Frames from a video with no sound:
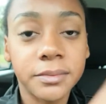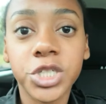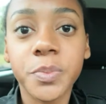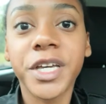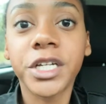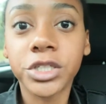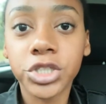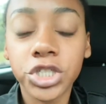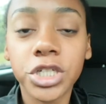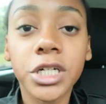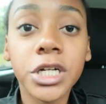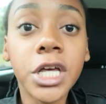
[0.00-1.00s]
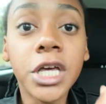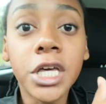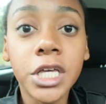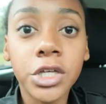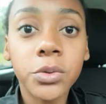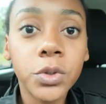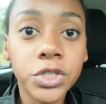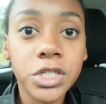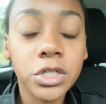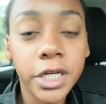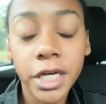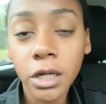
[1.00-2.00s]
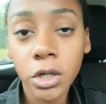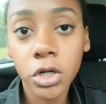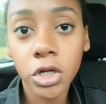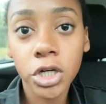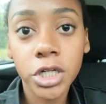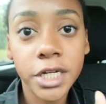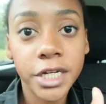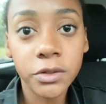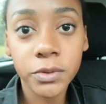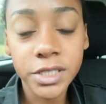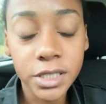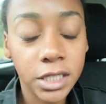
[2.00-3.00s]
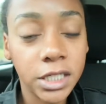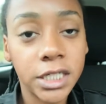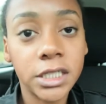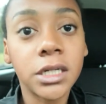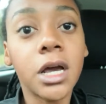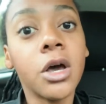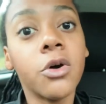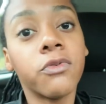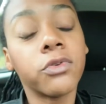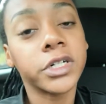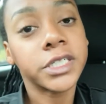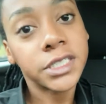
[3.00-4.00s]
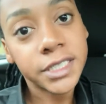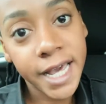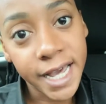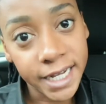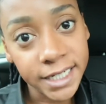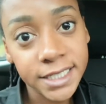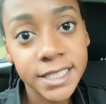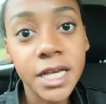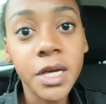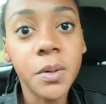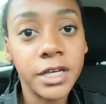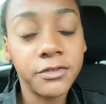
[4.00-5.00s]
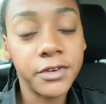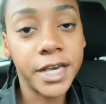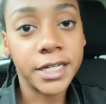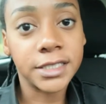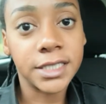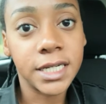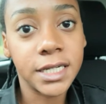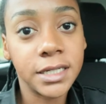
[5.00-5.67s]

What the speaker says: just making sure it was looking good and was clean for the next event.